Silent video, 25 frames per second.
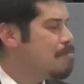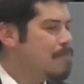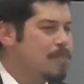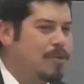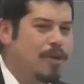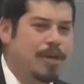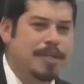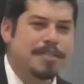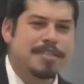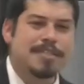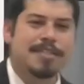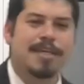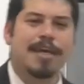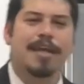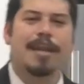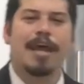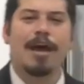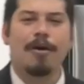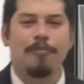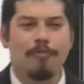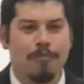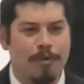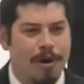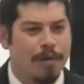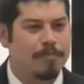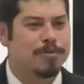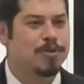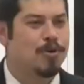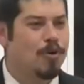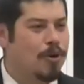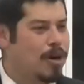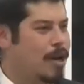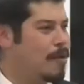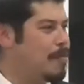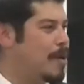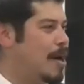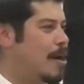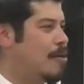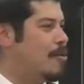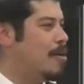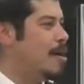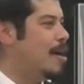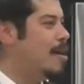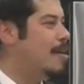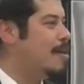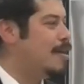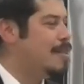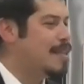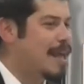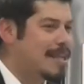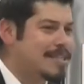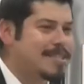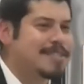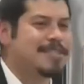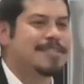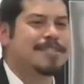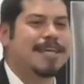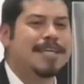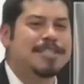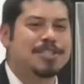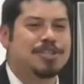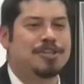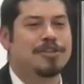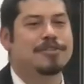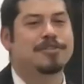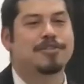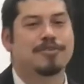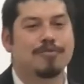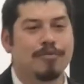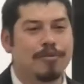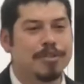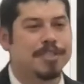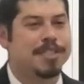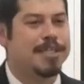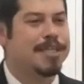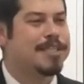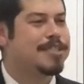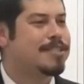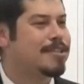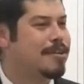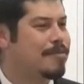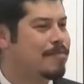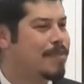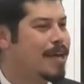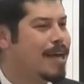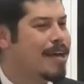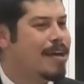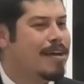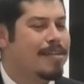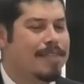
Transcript: You can see now what I'm talking about, right? And that's essentially the school system.